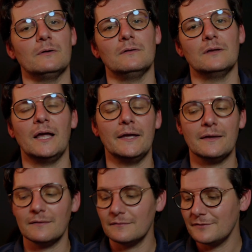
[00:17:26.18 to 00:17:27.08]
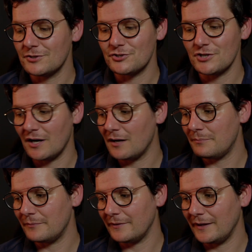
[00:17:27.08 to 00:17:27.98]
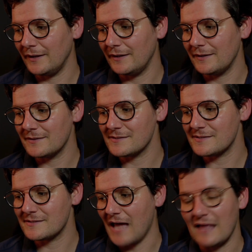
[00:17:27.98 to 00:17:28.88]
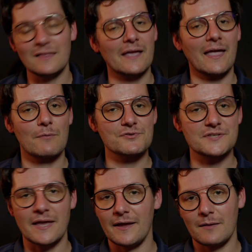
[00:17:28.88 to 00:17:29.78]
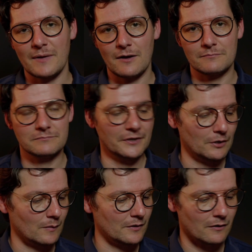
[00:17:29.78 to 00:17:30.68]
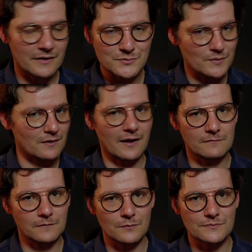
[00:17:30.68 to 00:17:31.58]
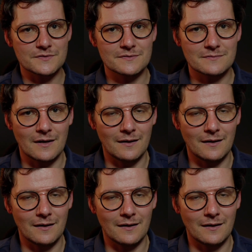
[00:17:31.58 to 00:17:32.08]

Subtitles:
Like, your job is, unlike I was saying about, an artist with their headphones